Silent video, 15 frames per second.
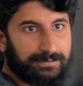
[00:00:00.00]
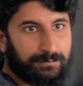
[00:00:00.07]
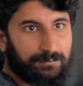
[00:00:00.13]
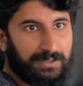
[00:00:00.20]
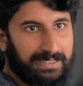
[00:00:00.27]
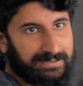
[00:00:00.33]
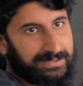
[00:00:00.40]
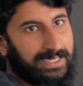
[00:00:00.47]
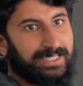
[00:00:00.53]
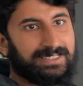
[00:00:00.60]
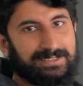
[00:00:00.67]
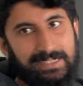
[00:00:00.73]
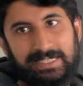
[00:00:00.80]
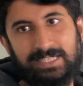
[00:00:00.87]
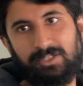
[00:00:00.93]
Well, z is
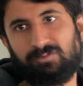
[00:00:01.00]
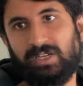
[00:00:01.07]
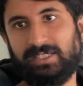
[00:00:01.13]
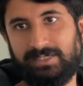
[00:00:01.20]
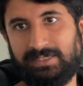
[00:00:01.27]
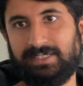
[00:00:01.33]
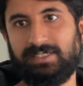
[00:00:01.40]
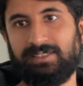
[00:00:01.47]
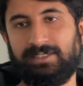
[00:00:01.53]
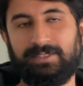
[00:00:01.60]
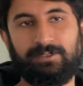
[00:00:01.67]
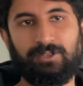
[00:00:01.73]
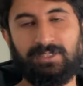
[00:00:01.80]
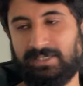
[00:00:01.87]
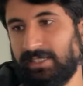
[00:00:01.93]
less than 1 is a
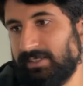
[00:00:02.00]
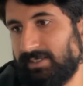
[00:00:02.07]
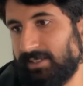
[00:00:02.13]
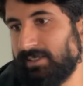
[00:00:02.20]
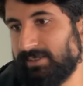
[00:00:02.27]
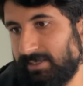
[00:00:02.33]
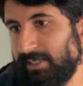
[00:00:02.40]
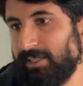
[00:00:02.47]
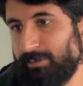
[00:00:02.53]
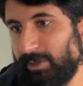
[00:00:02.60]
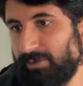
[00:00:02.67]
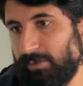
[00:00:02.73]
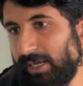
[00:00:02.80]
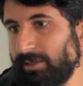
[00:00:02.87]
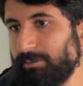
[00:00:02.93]
nonsensical statement.
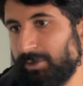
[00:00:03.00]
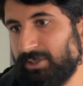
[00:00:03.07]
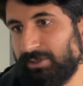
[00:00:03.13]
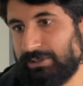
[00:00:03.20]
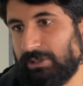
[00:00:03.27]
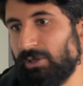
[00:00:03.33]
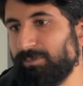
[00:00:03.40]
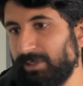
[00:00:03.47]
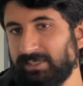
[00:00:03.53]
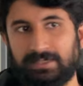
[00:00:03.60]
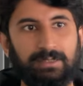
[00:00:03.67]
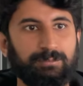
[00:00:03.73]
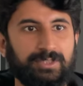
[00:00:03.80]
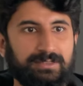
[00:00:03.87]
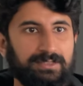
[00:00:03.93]
Why? Because complex
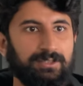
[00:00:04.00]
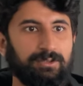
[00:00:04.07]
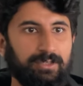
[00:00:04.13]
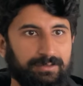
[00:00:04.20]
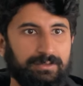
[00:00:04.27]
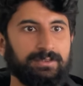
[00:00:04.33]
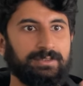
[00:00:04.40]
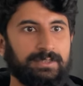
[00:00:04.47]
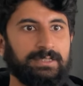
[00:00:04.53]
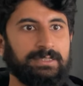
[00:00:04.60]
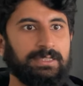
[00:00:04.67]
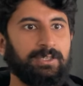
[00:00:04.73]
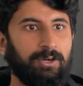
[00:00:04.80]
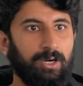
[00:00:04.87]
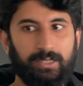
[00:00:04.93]
numbers are not
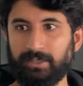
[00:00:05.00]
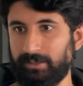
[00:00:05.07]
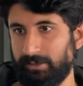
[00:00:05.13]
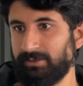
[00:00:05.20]
ordered,